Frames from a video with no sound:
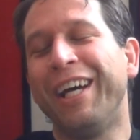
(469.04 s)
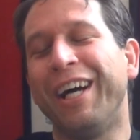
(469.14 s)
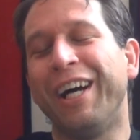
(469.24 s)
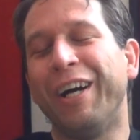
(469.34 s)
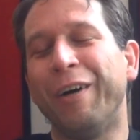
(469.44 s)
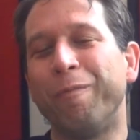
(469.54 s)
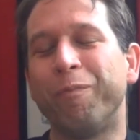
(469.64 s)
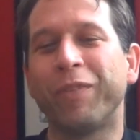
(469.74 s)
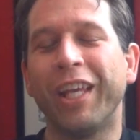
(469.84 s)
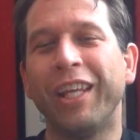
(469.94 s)

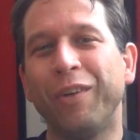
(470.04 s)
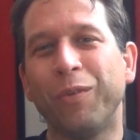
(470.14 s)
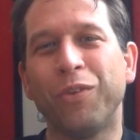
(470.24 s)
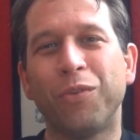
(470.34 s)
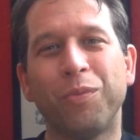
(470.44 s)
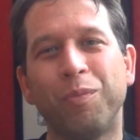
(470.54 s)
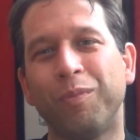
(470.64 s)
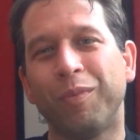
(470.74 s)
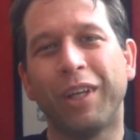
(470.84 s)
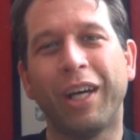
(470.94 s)
and it was,
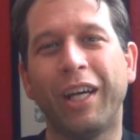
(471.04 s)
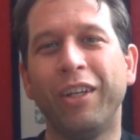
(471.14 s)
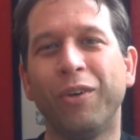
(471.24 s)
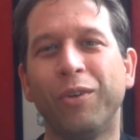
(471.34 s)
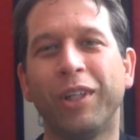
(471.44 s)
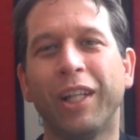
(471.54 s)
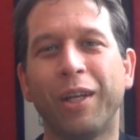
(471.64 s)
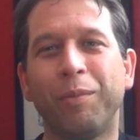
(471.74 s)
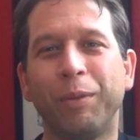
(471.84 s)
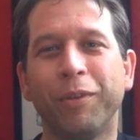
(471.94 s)
I know a lot
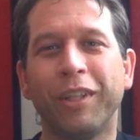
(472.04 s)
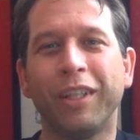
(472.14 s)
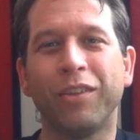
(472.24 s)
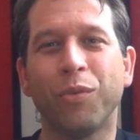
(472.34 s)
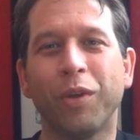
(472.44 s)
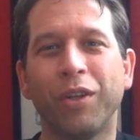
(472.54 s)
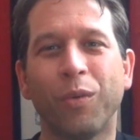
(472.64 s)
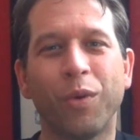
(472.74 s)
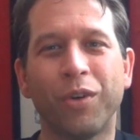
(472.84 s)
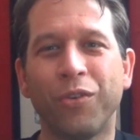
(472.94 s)
of people think it's one of the
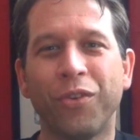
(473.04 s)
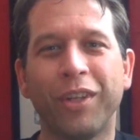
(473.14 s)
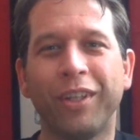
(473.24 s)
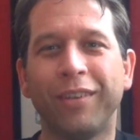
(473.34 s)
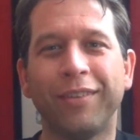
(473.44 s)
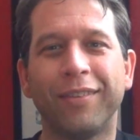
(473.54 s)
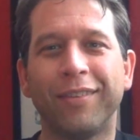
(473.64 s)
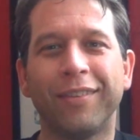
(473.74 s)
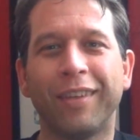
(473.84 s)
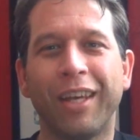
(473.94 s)
worst
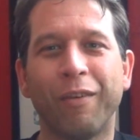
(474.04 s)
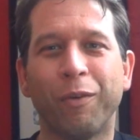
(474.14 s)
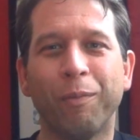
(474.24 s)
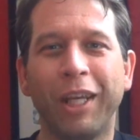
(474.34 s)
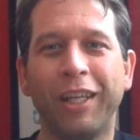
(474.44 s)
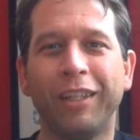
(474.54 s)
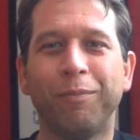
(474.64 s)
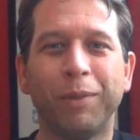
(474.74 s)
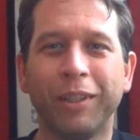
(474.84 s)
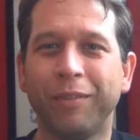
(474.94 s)
things ever made,
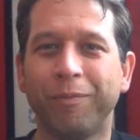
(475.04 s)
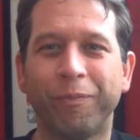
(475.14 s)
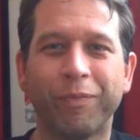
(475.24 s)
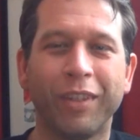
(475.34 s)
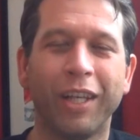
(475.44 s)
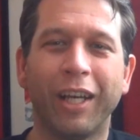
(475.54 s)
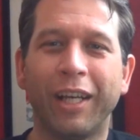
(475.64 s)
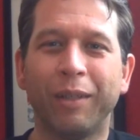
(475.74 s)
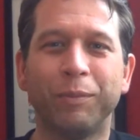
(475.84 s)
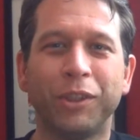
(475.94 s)
but
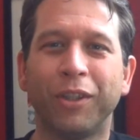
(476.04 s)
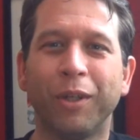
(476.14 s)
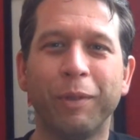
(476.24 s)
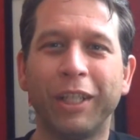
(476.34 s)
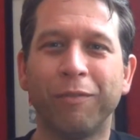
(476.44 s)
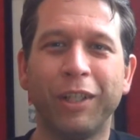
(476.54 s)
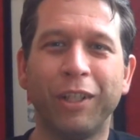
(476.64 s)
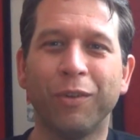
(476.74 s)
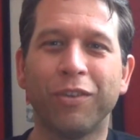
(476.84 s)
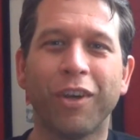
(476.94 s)
I'm sure I'll make a
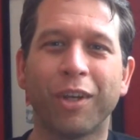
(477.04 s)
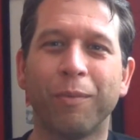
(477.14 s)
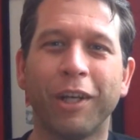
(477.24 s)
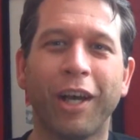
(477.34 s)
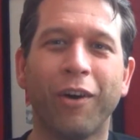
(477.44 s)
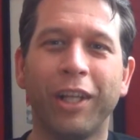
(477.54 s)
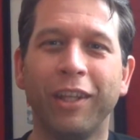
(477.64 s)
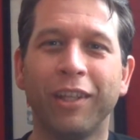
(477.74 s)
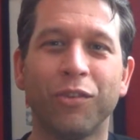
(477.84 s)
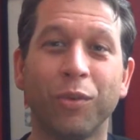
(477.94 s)
video and talk about how I
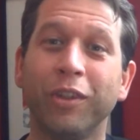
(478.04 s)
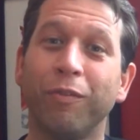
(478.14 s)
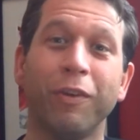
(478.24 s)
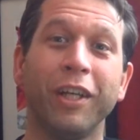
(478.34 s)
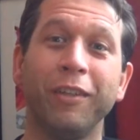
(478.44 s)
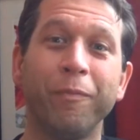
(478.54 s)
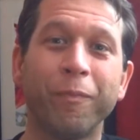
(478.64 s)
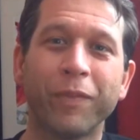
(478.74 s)
think it's really fun.